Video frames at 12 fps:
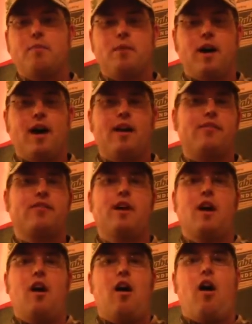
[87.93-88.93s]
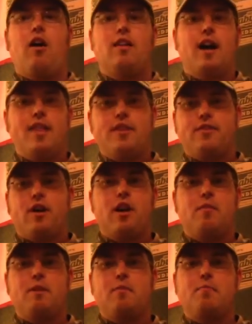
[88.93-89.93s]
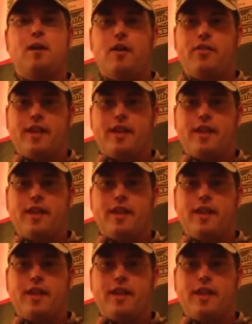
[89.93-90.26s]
box online that's already been built?